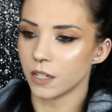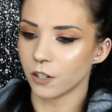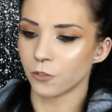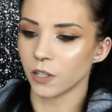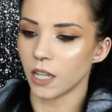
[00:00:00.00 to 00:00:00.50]
a
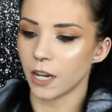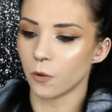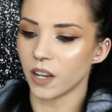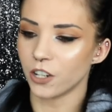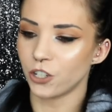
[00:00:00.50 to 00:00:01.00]
different
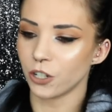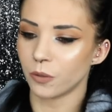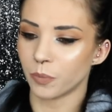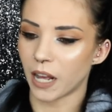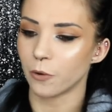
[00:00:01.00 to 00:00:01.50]

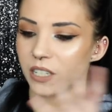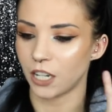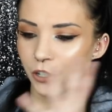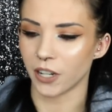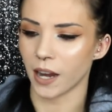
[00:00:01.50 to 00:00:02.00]
language, but I
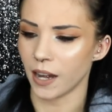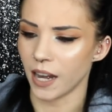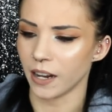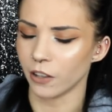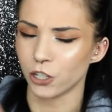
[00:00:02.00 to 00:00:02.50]
was hearing it
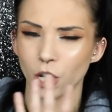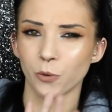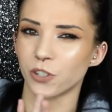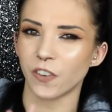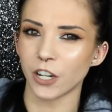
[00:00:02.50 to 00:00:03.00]
in English.
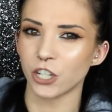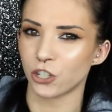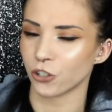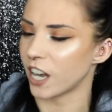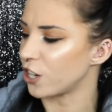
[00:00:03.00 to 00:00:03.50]
It was very
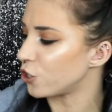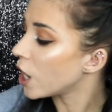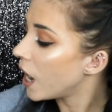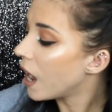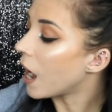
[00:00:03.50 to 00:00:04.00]
strange.